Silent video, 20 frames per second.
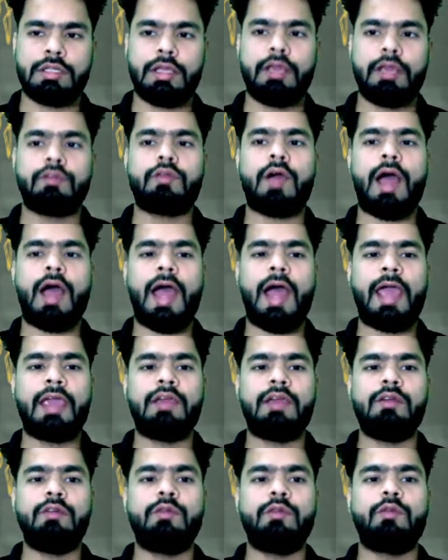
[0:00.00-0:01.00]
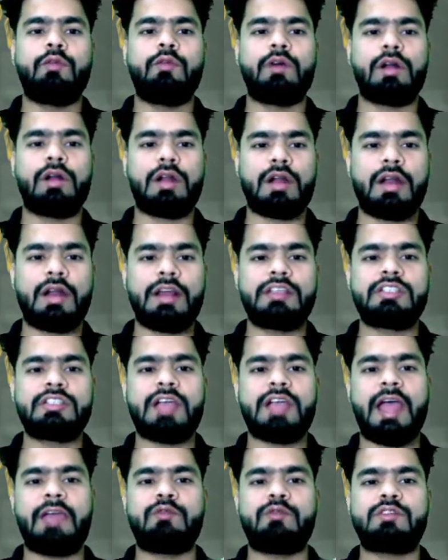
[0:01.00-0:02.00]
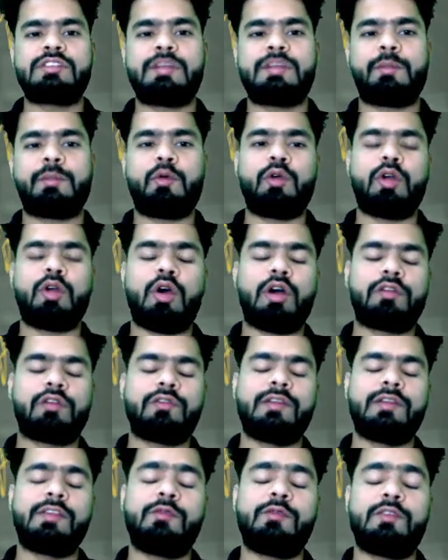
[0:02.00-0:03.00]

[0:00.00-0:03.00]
If I were rich, I would support orphans,